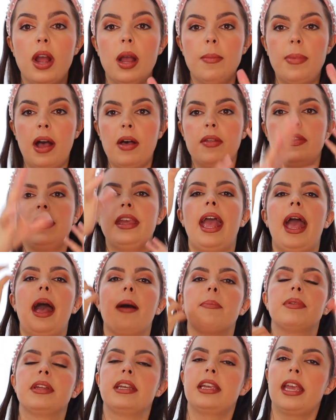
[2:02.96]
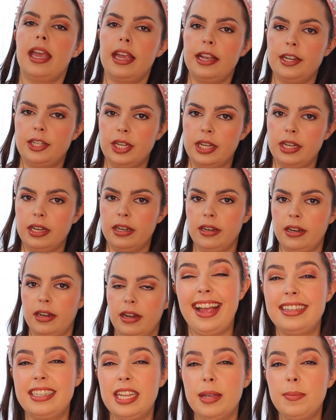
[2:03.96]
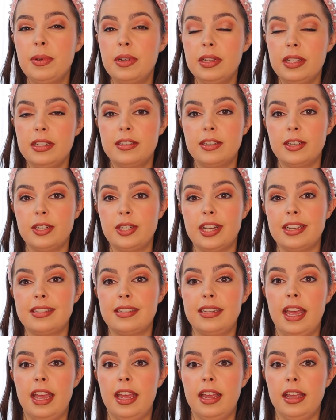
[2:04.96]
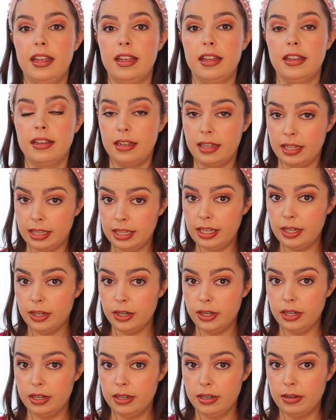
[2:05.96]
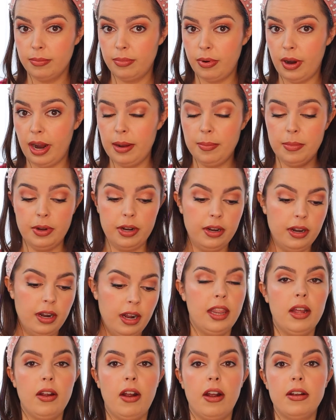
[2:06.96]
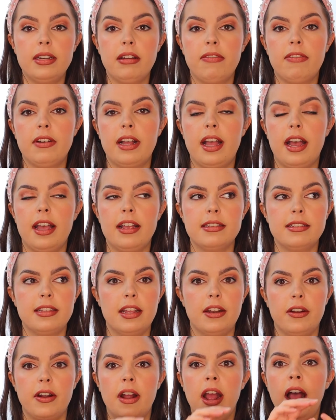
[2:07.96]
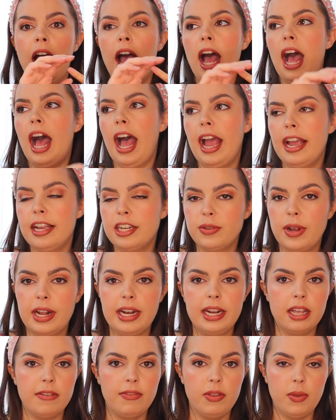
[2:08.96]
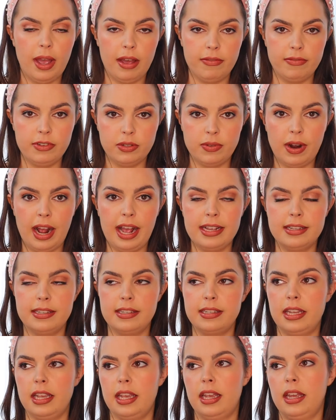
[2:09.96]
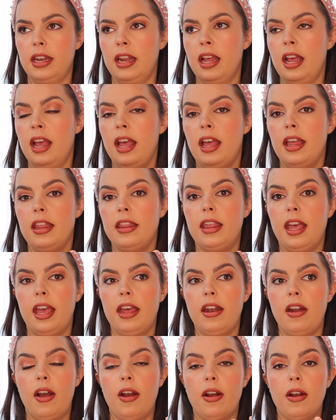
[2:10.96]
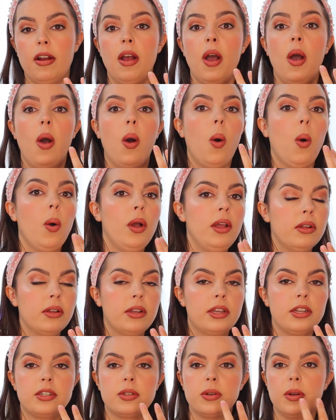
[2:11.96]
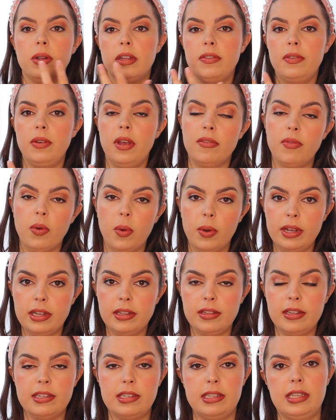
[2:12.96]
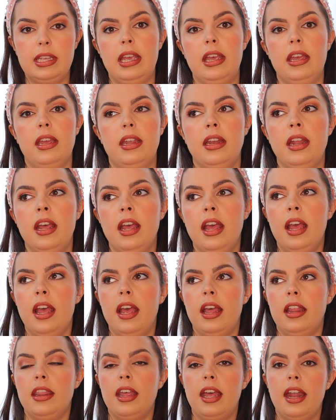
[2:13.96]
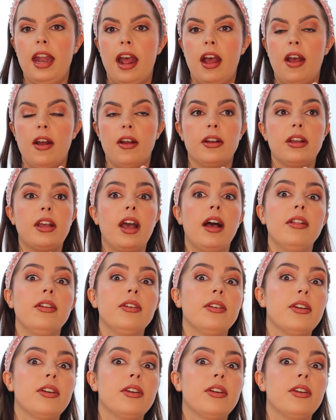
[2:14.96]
about the application. I typically suggest a clear primer. There are different kinds that are hydrating if you have dry skin, that are oil control if you have oily skin, that are color